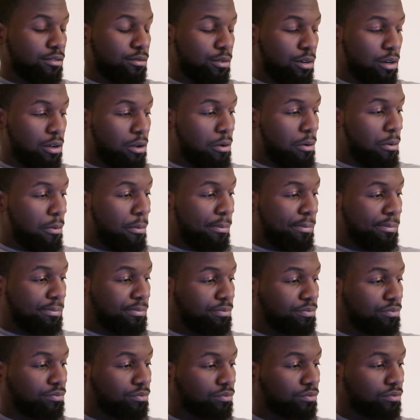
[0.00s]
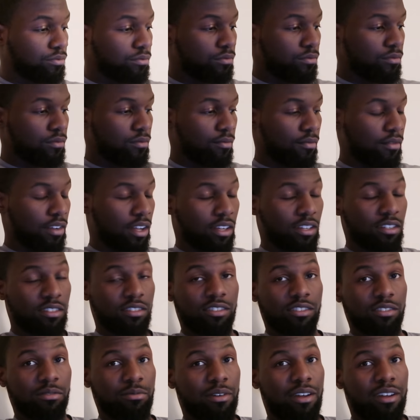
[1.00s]
Well, I
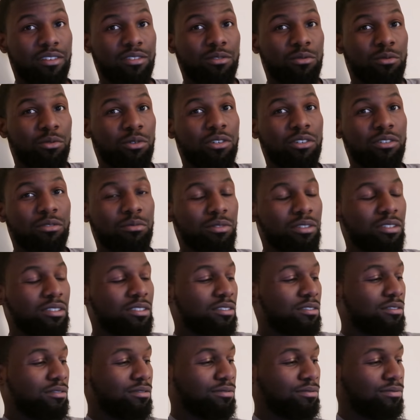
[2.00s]
guess it's back to work, man.